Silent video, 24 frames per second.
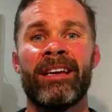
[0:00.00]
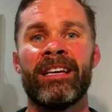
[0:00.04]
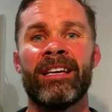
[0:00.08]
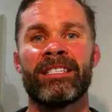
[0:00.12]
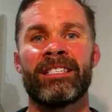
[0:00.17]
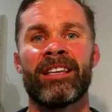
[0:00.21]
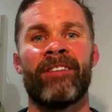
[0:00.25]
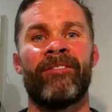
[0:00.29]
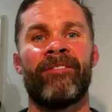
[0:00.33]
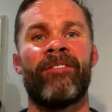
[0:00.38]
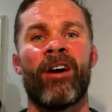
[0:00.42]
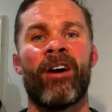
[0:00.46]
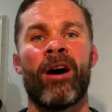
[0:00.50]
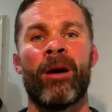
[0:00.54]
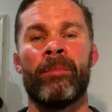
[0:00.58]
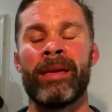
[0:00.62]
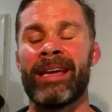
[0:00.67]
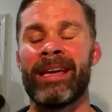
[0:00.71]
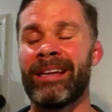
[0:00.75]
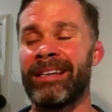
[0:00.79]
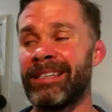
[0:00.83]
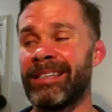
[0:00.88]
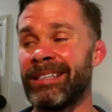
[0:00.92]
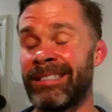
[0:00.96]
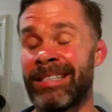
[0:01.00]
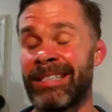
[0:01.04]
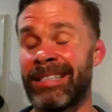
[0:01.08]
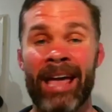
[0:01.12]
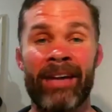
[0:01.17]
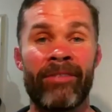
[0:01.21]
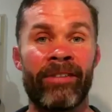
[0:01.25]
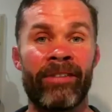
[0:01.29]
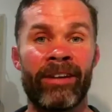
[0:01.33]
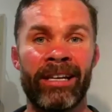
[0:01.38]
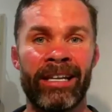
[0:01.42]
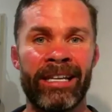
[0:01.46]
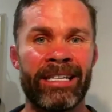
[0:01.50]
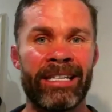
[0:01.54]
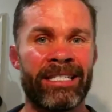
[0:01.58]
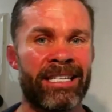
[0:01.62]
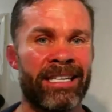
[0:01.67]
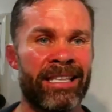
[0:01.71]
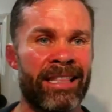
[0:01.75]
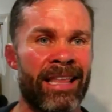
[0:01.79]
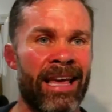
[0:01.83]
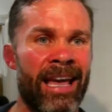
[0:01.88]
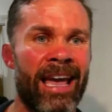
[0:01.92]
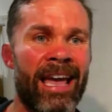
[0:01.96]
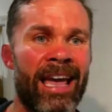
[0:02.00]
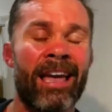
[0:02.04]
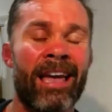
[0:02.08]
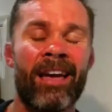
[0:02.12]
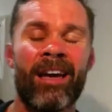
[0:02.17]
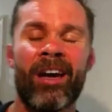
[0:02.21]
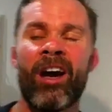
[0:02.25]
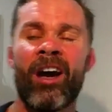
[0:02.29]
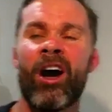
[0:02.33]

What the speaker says: So find me at David Lindsay there.